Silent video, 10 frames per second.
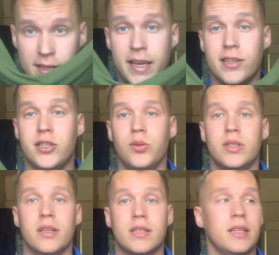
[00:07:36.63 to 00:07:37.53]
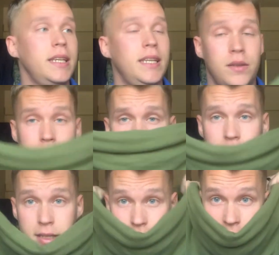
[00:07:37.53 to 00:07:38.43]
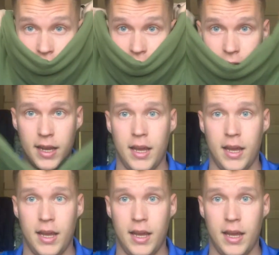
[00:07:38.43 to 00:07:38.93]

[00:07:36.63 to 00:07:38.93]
They had us use the sleeves to tie it.